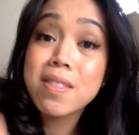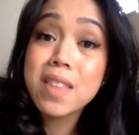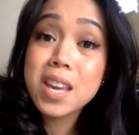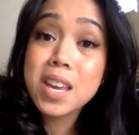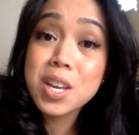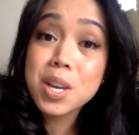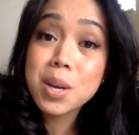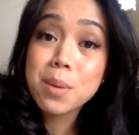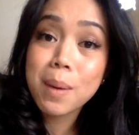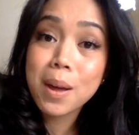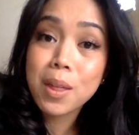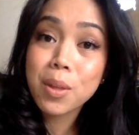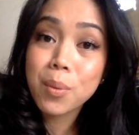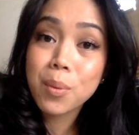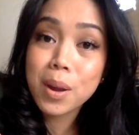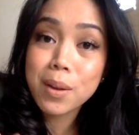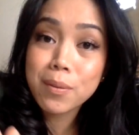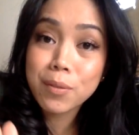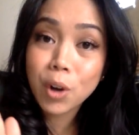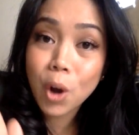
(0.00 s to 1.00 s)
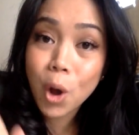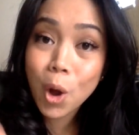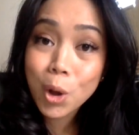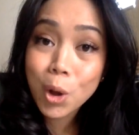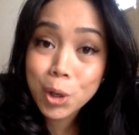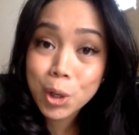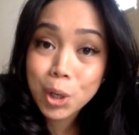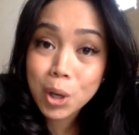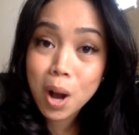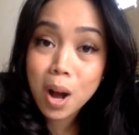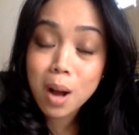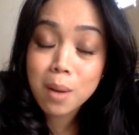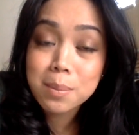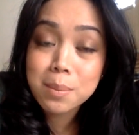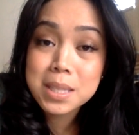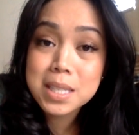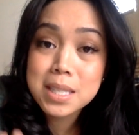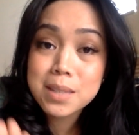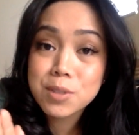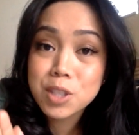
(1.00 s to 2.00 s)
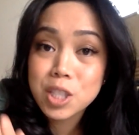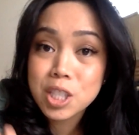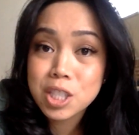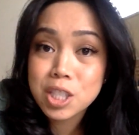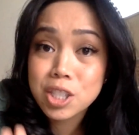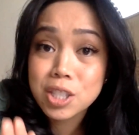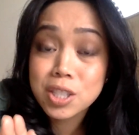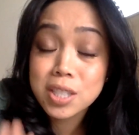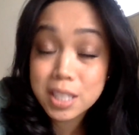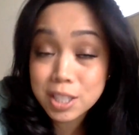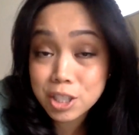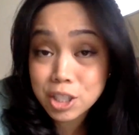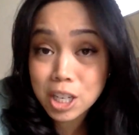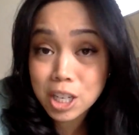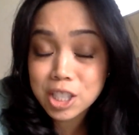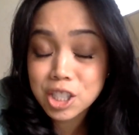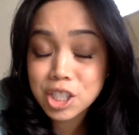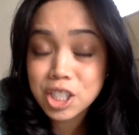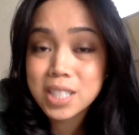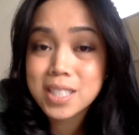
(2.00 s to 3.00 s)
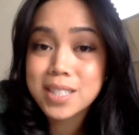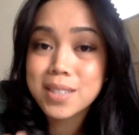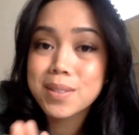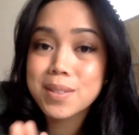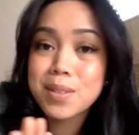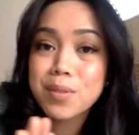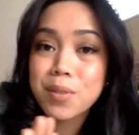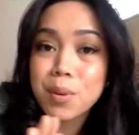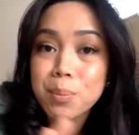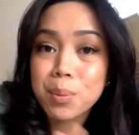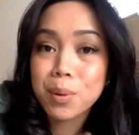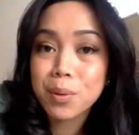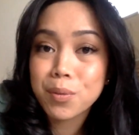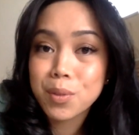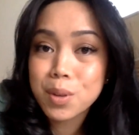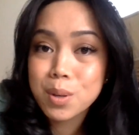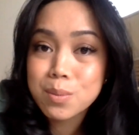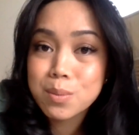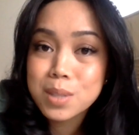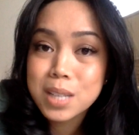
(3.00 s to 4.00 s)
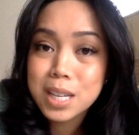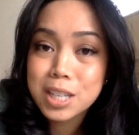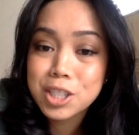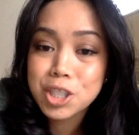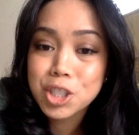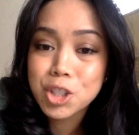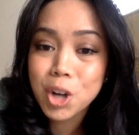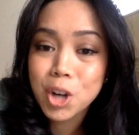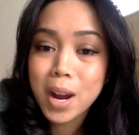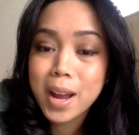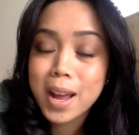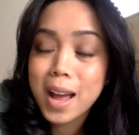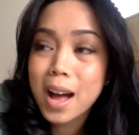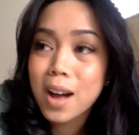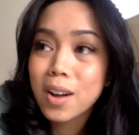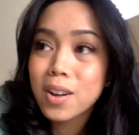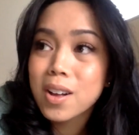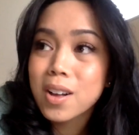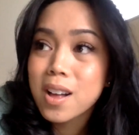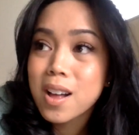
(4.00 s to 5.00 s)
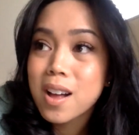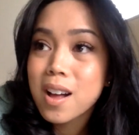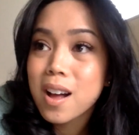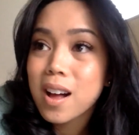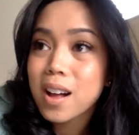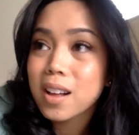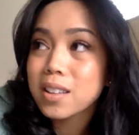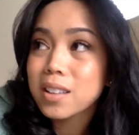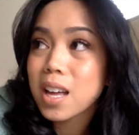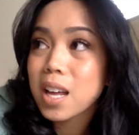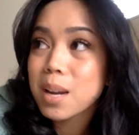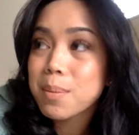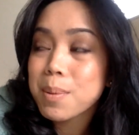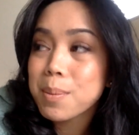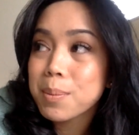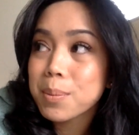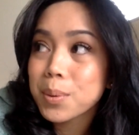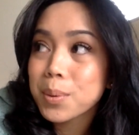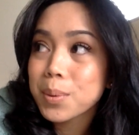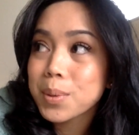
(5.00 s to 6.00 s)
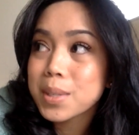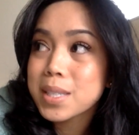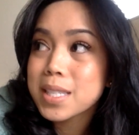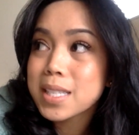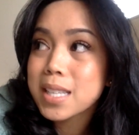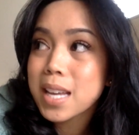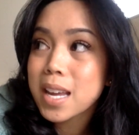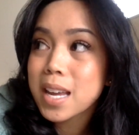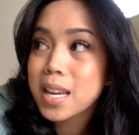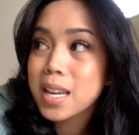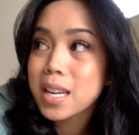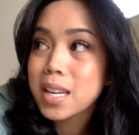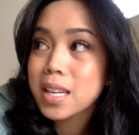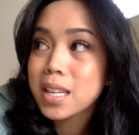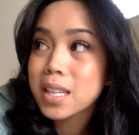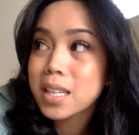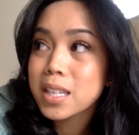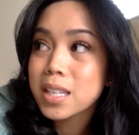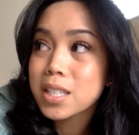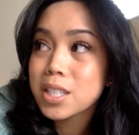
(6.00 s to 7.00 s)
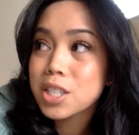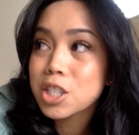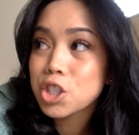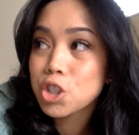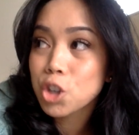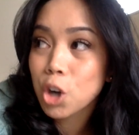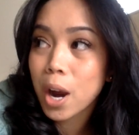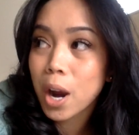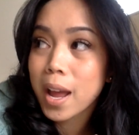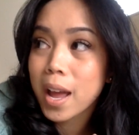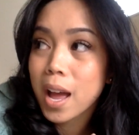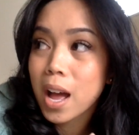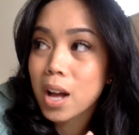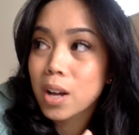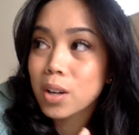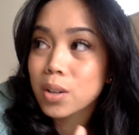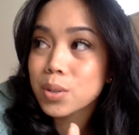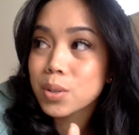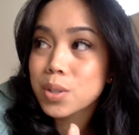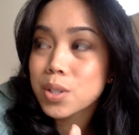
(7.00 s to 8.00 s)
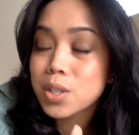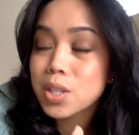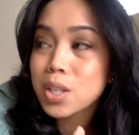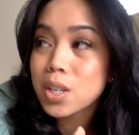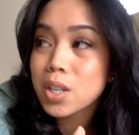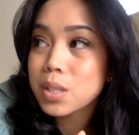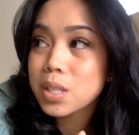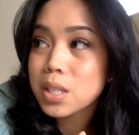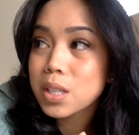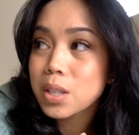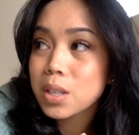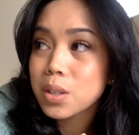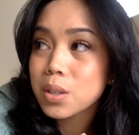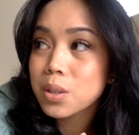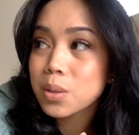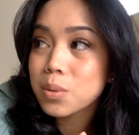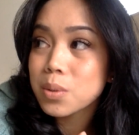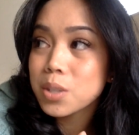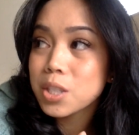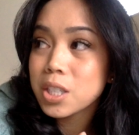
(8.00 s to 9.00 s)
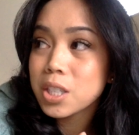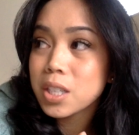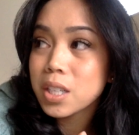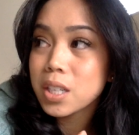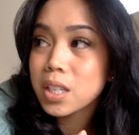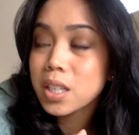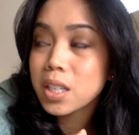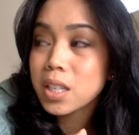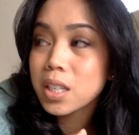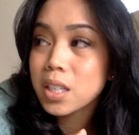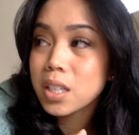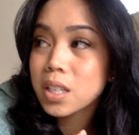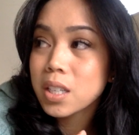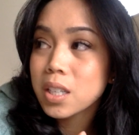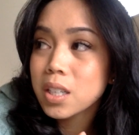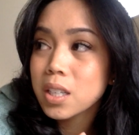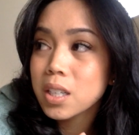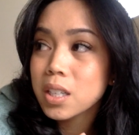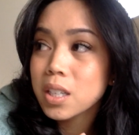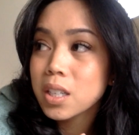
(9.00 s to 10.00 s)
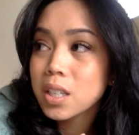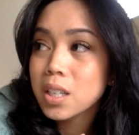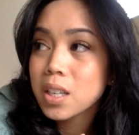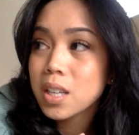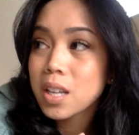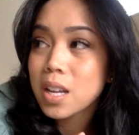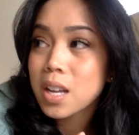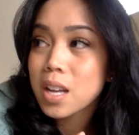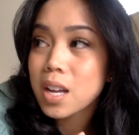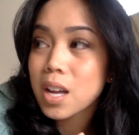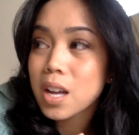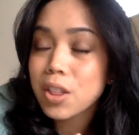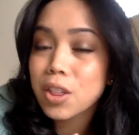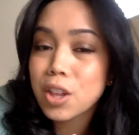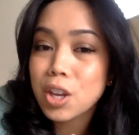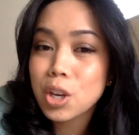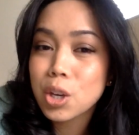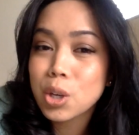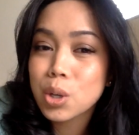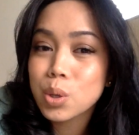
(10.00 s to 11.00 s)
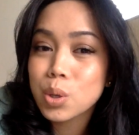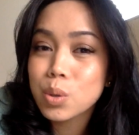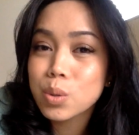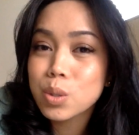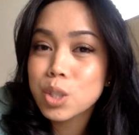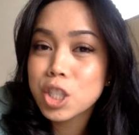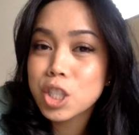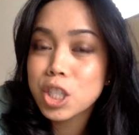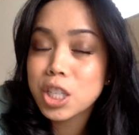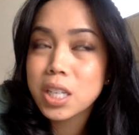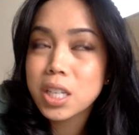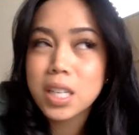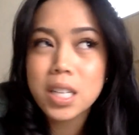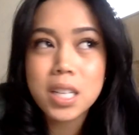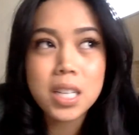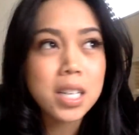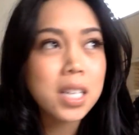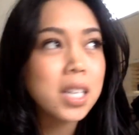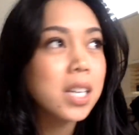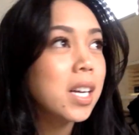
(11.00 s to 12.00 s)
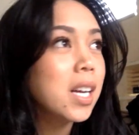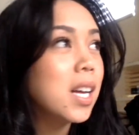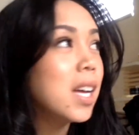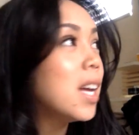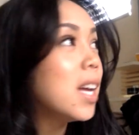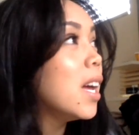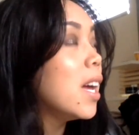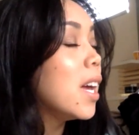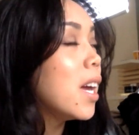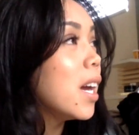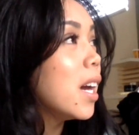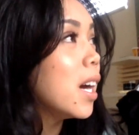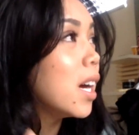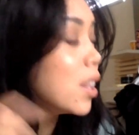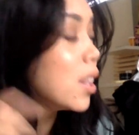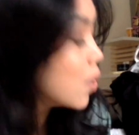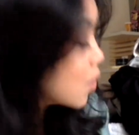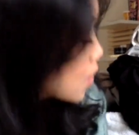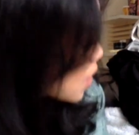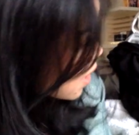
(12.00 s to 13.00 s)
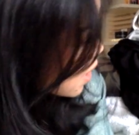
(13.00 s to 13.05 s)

And thank you, by the way, for all your comments of suggestions of different perfumes I should try out. A lot of people were saying to try out, is it Gucci? I think Gucci, and there's